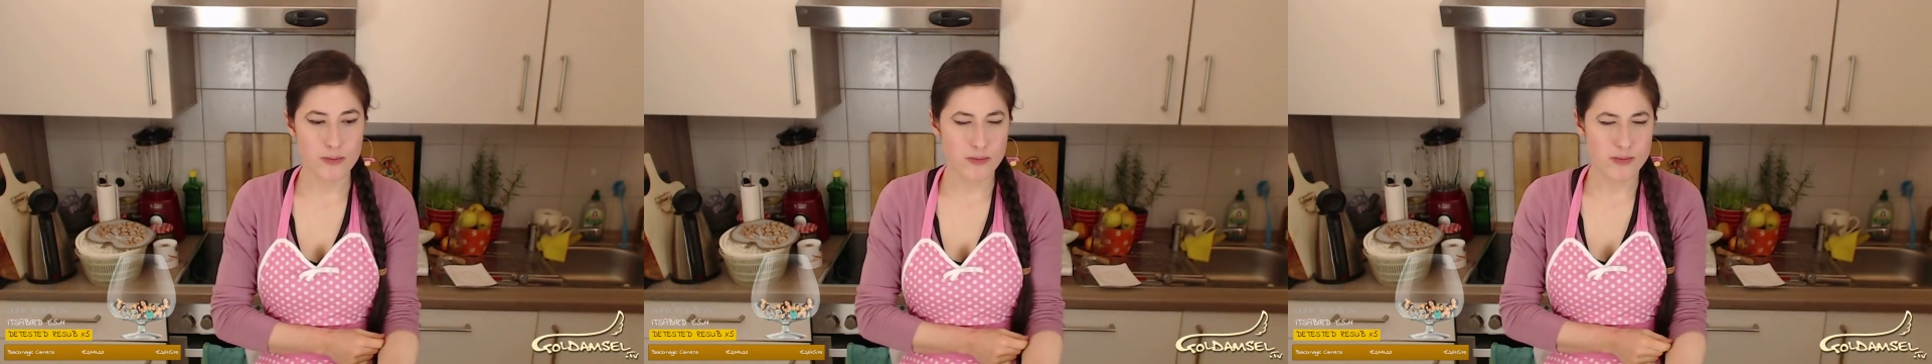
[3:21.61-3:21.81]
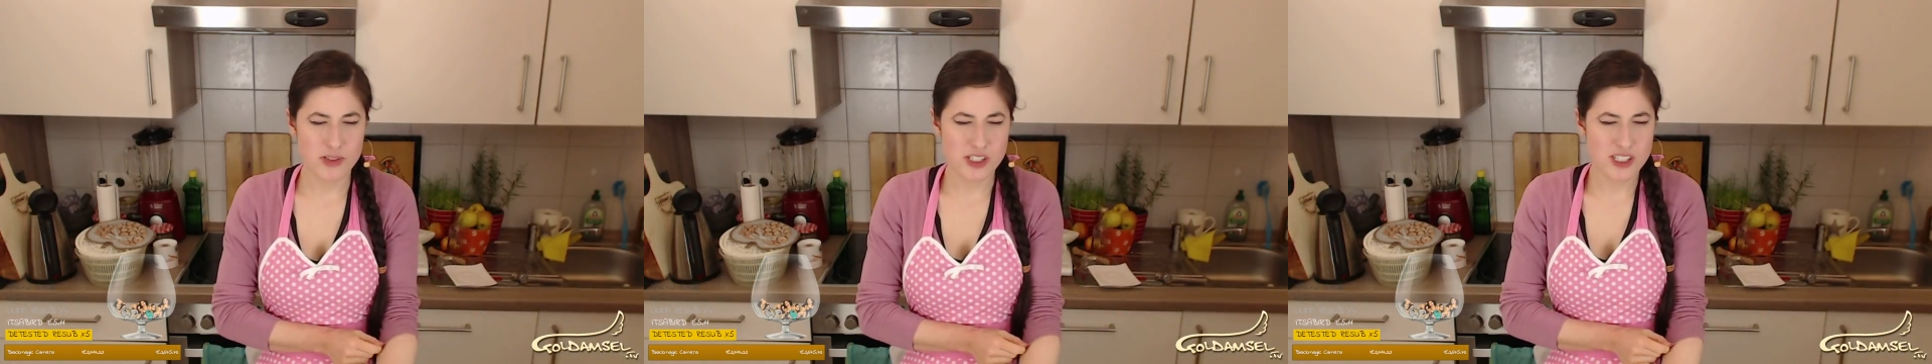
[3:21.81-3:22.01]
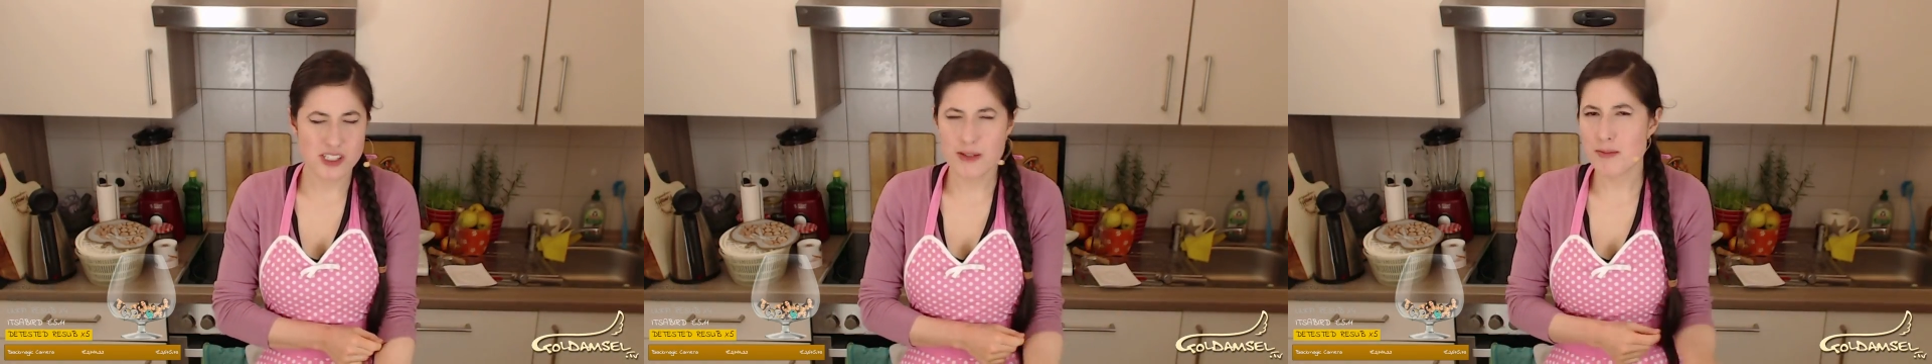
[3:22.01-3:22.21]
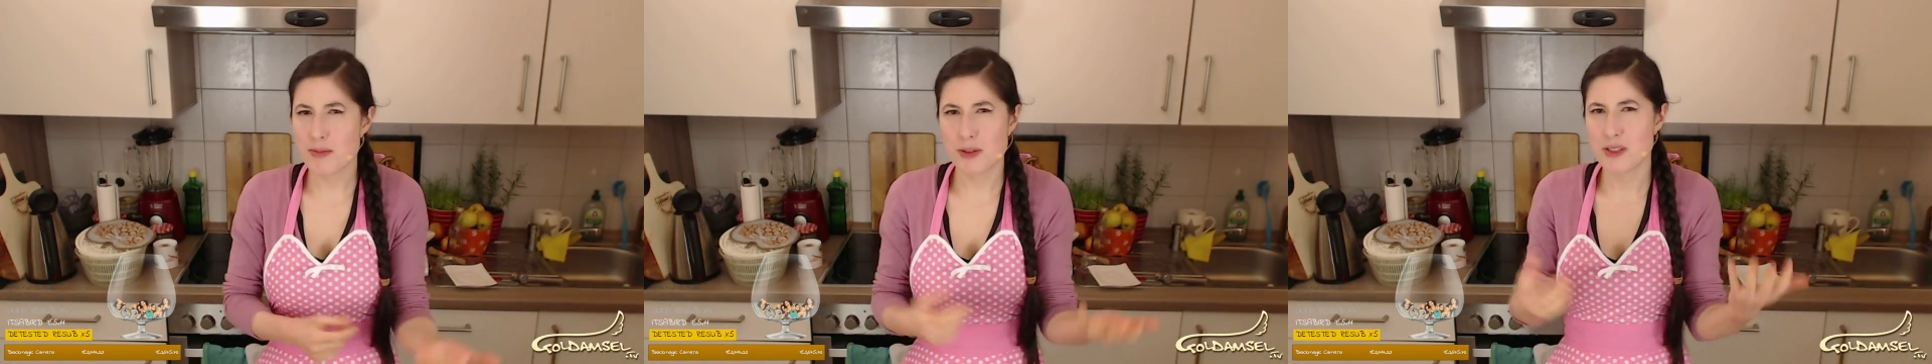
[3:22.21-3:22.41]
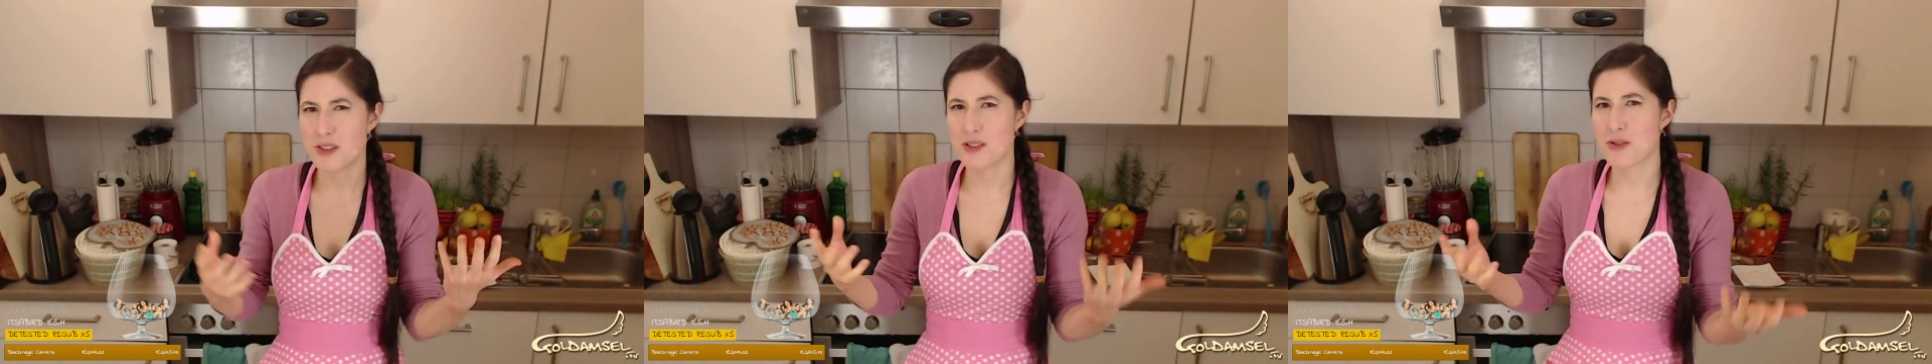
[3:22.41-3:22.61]

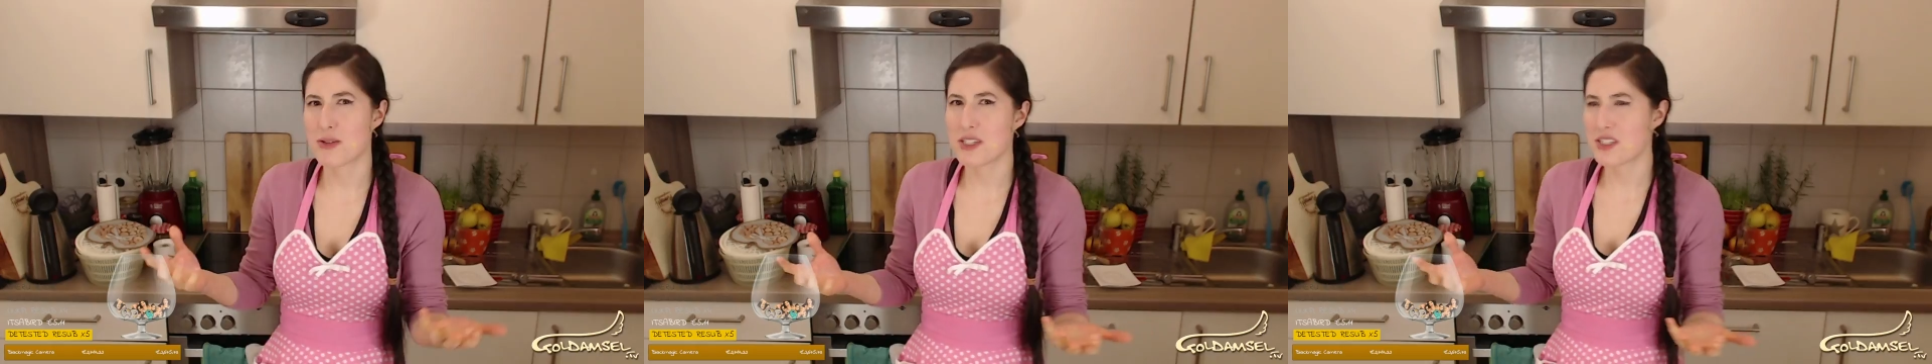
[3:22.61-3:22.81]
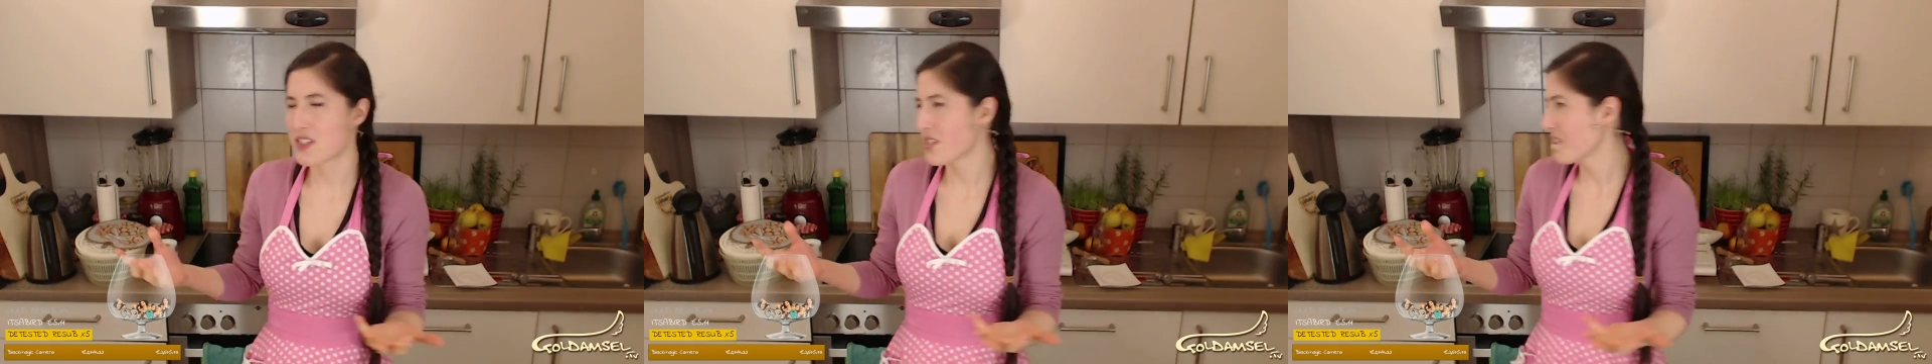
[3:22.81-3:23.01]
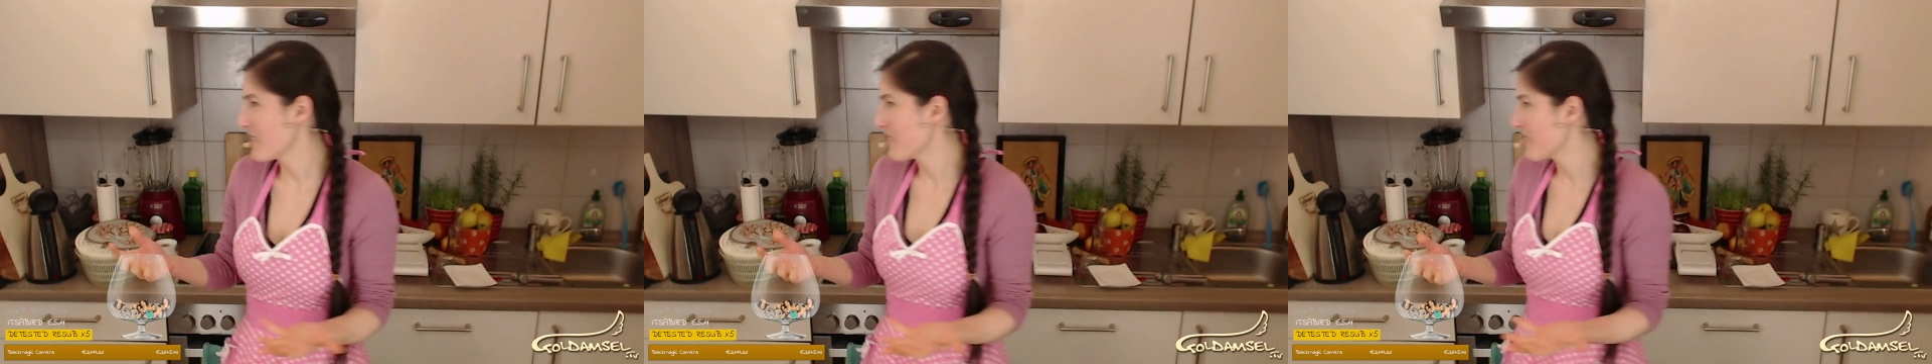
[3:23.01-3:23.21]
simplest question.